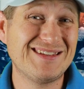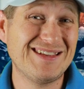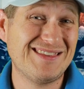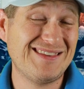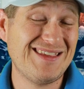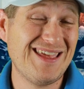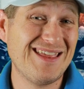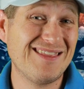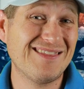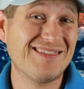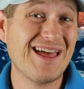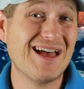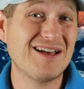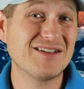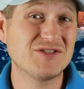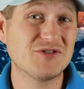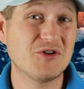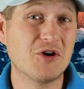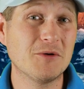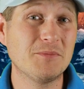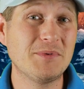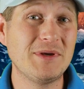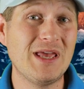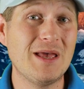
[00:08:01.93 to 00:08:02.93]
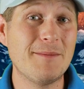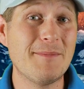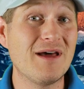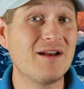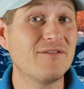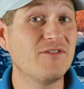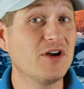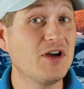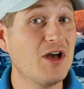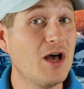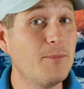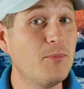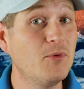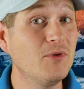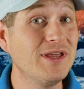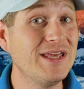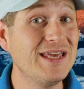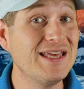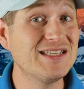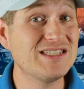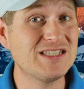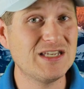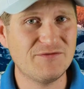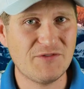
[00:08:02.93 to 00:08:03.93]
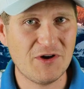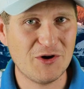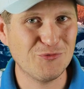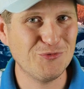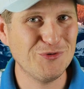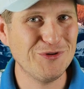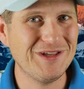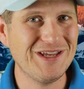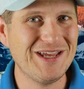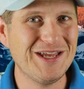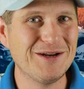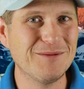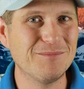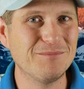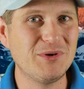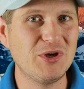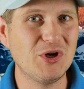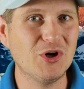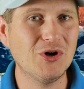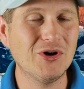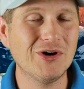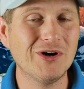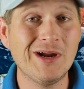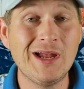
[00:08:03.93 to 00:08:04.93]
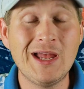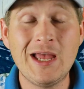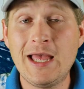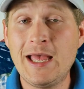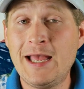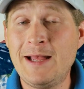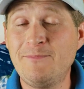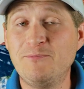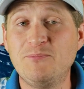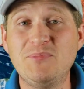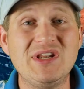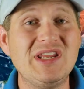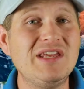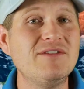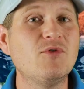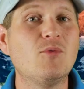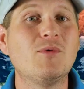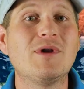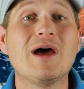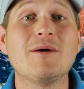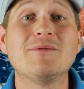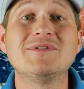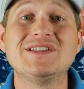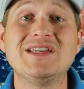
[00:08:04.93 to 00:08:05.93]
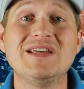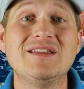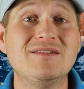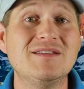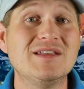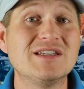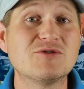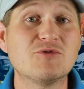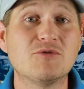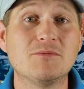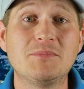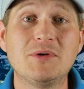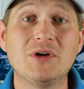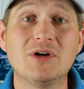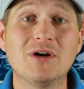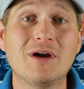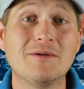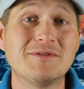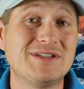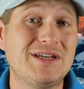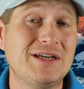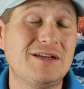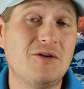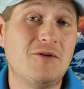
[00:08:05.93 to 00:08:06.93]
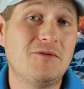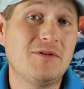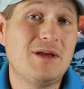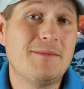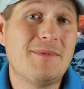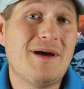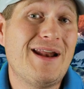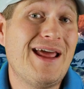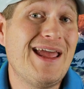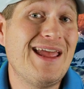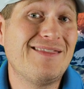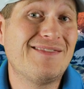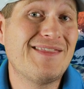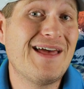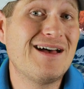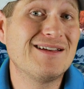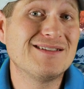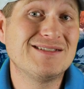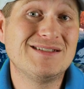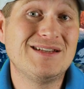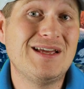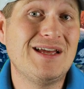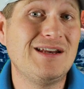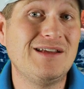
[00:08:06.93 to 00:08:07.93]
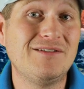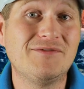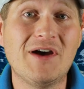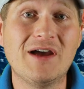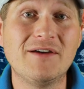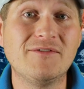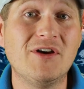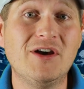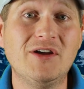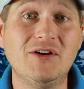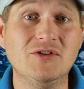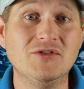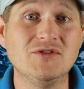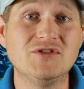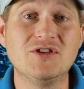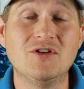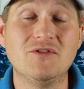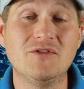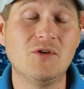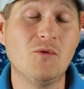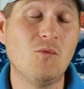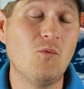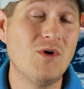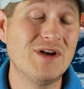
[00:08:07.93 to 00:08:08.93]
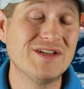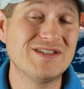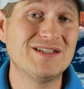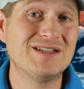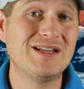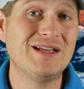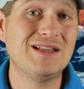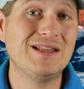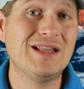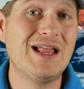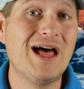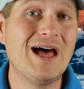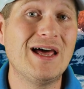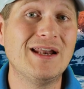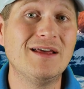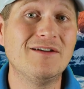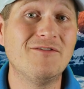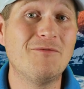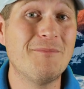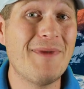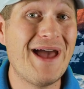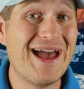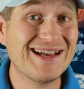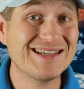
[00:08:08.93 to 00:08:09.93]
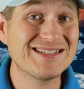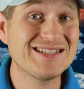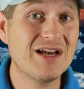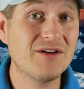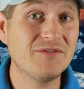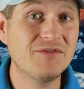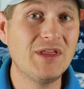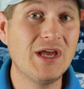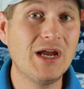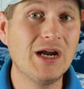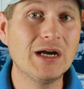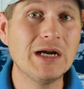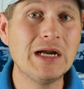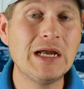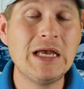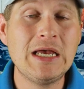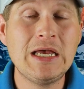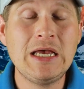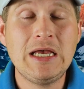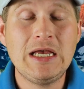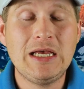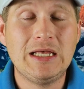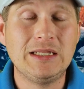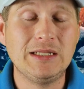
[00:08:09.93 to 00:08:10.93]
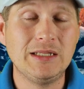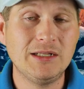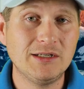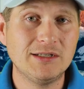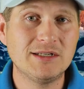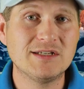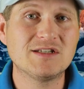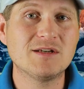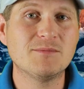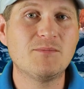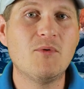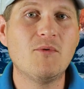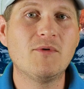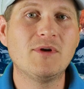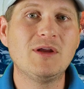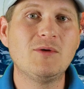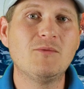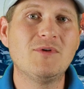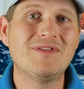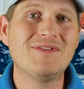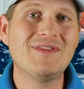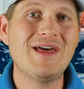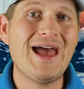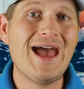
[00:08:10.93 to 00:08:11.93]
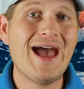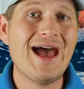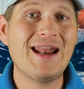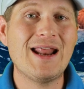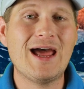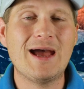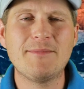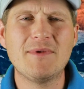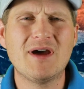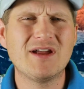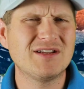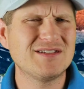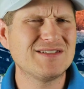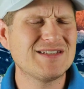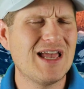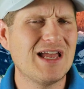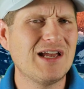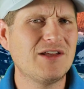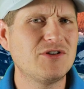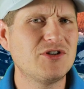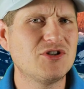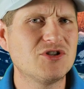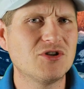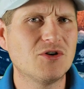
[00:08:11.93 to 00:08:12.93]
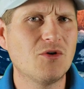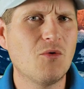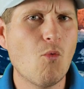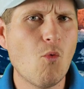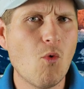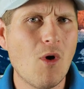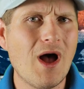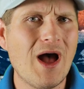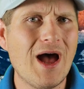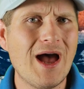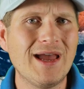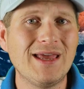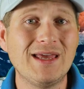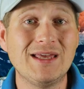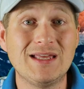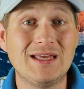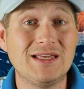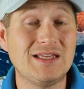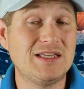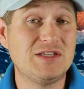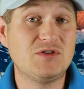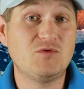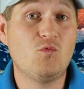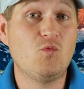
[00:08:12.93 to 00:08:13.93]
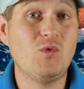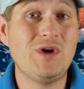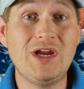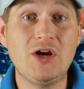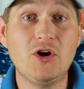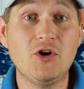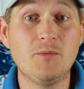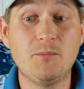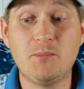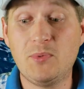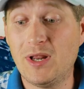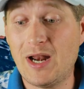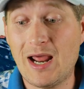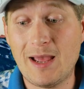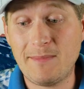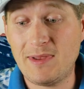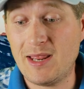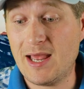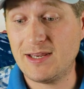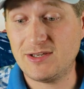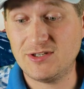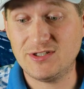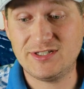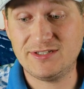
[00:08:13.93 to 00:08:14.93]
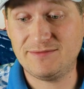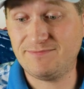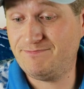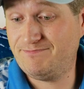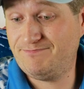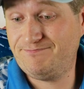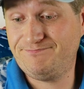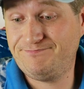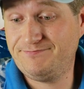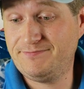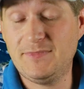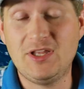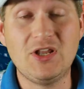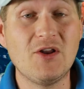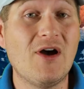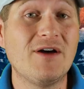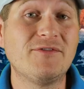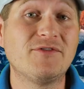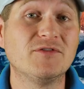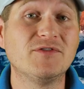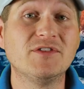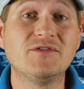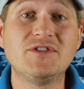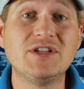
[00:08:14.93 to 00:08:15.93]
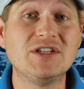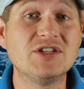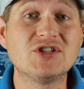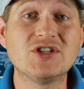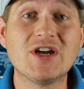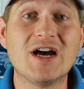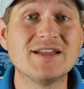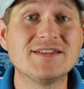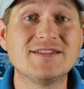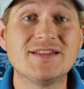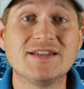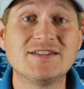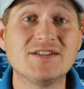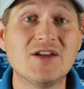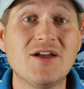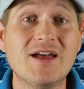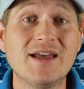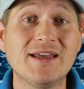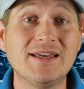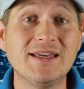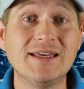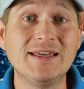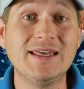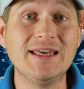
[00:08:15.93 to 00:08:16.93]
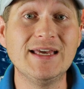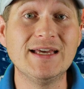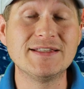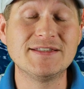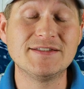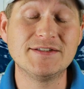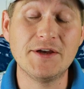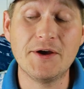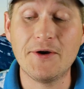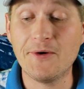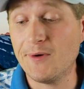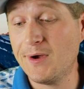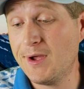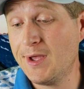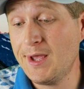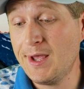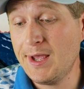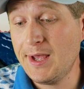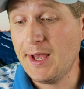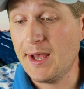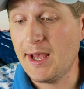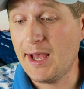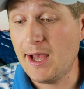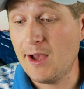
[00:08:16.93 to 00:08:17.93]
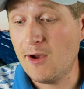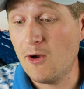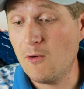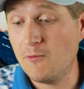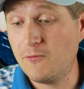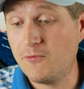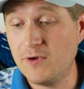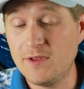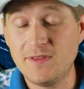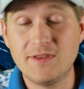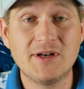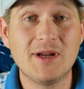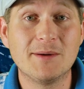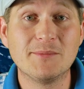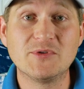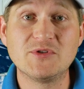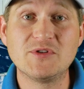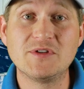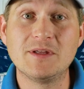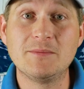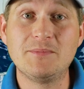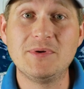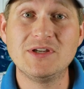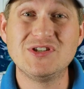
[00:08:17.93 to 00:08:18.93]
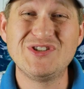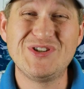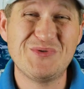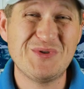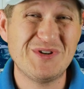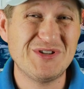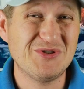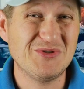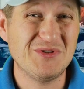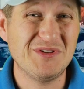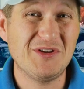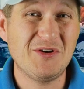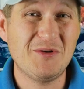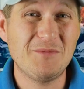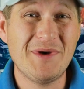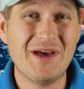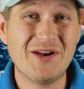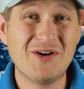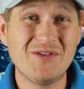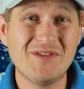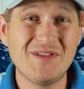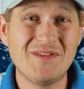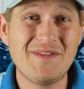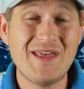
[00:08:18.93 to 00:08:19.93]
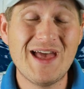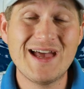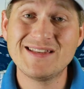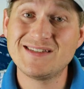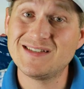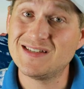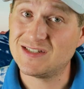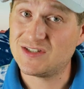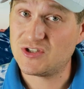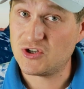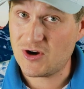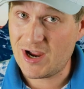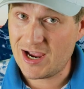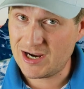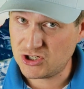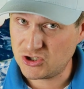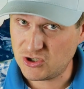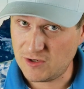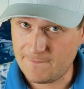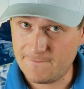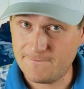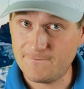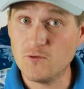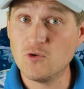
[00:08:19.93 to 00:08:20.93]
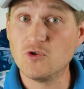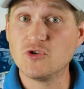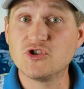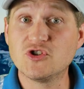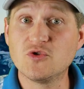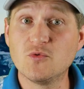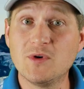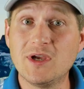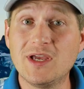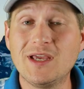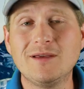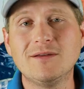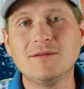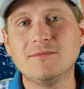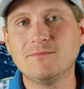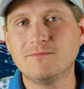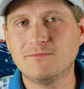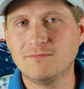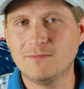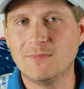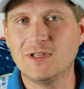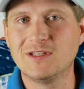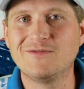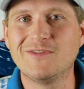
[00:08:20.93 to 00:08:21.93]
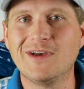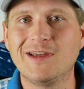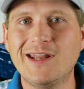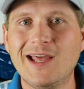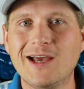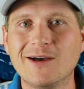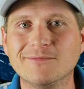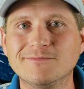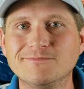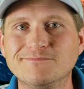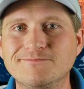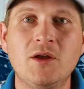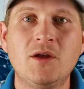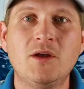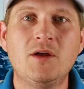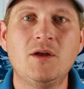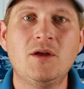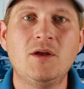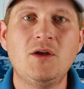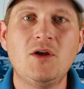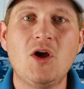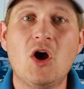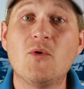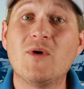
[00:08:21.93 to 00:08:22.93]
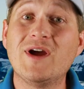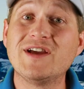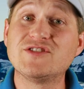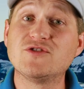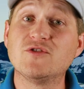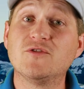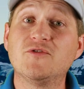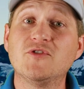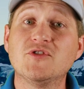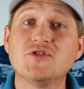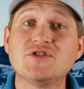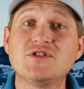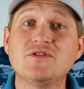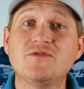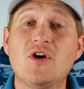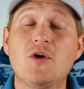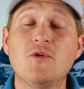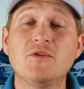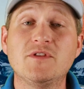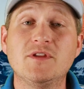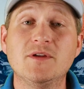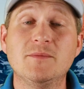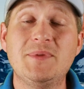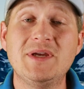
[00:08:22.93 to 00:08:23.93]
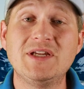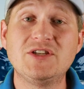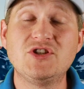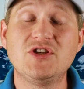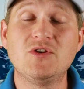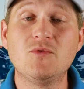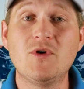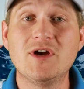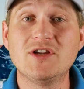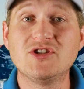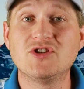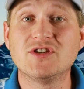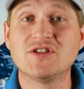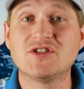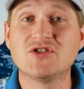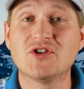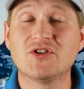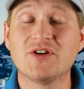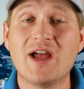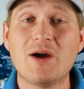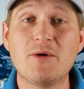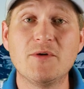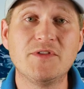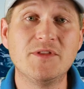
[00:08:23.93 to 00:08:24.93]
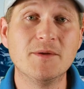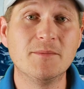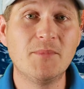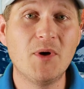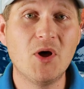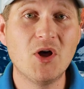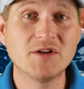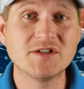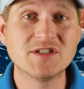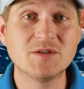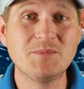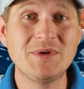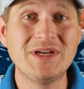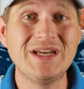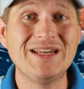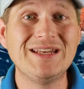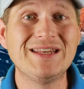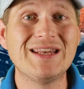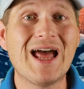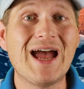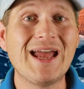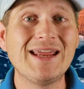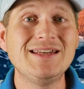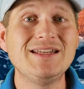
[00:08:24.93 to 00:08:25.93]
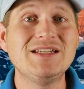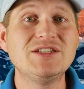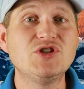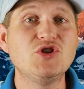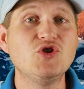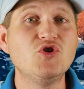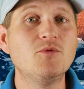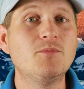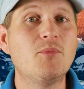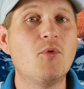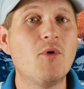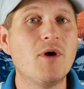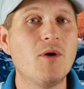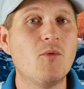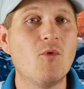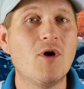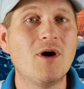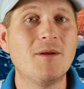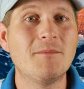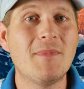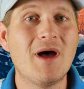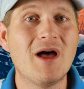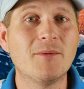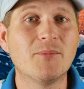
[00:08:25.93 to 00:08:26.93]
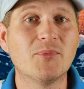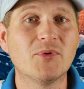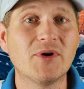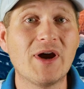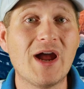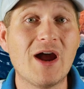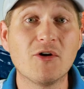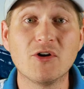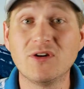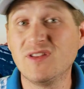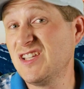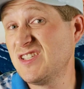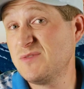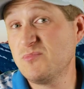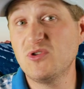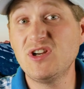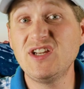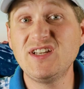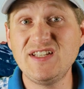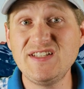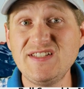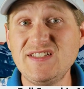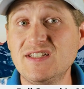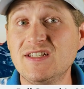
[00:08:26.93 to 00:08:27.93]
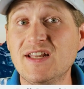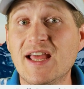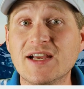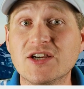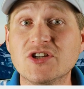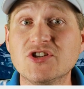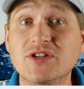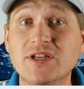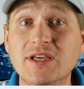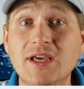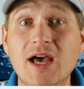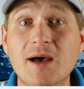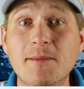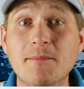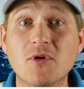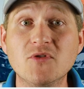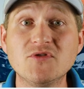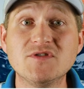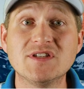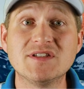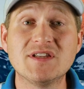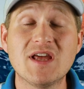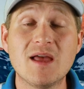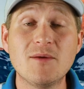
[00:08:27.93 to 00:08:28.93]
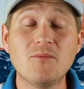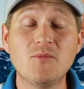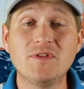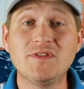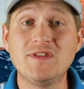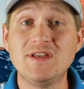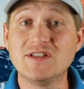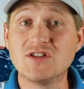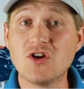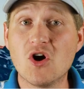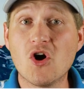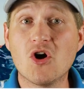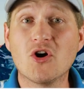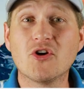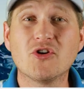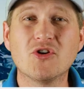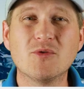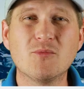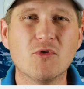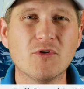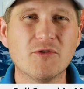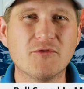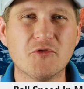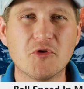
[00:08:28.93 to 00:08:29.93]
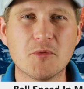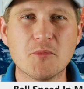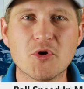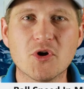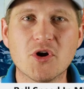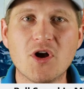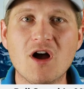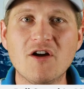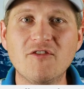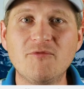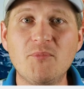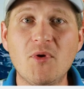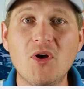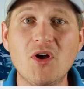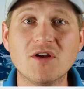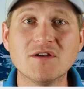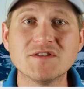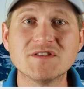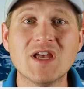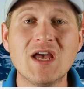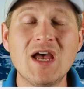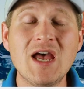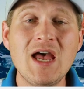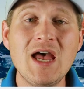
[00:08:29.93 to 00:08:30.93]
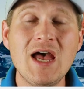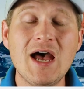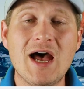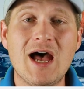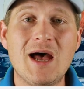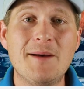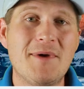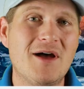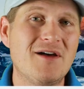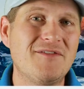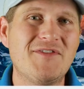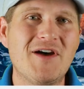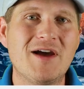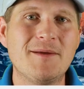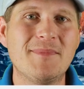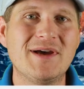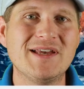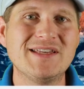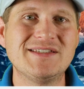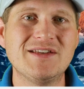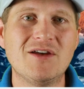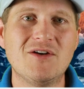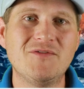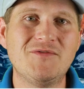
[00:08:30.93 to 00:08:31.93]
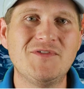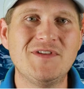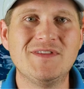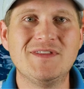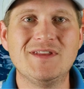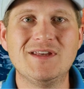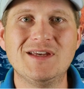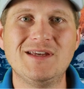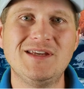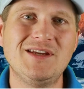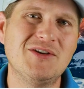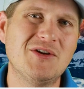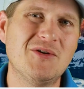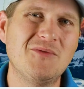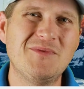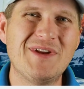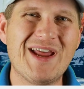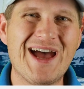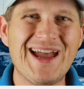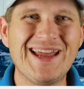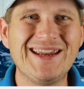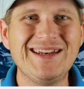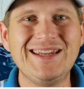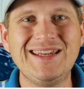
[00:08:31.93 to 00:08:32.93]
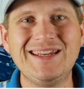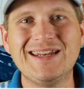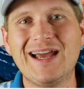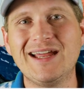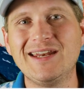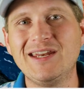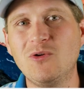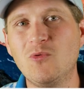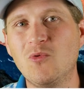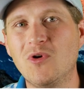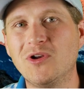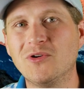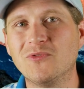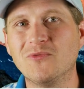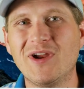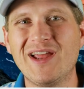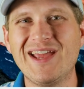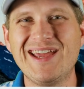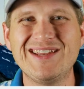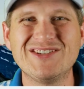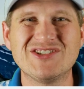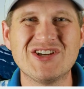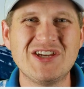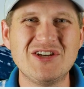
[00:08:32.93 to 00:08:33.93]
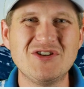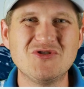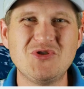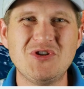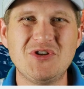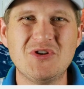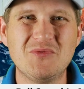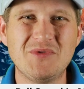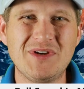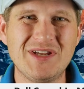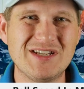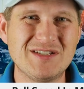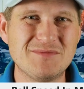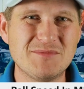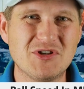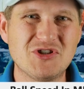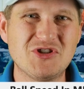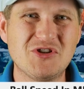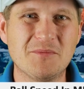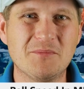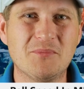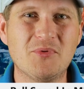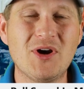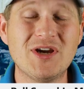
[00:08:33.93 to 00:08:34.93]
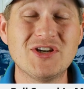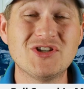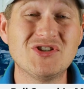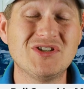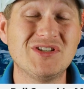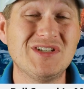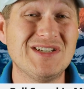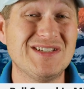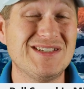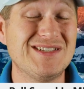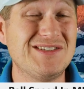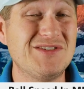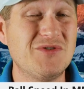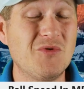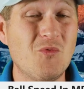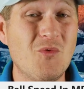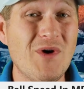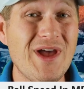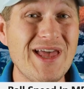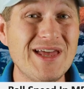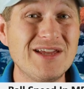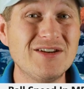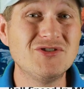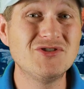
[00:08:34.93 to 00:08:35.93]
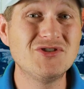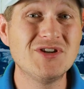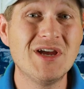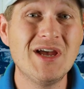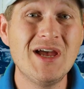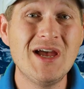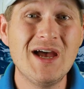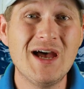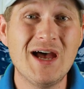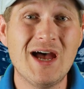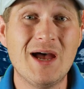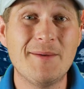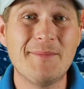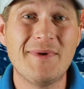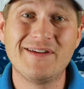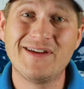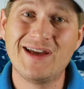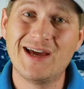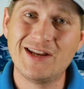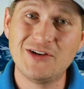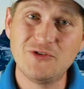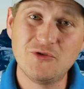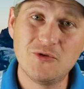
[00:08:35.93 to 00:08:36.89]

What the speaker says: to 10,000 RPM out of a couple hits if I really hit them pure. But even when I was hitting this one pure, I was getting only about 8,000 to 8,500. So there wasn't a lot of max out there. A little disappointing with that. I'm not exactly sure why. It's weird, but I mean, I just, you know, after 15 shots, that's all I could get. So hopefully the numbers at the pitching wedge are a little better than that since they're actually full swing. Let's find out. All right, so first of all, with the pitching wedge, let's start out with the ball speed, 92.1 mile per hour. That's pretty decent, actually. Most of the time with these harder, more firmer golf balls, I'll find myself in the, you know, 90, 91 range. I usually don't get as much compression because it's a wedge. I got to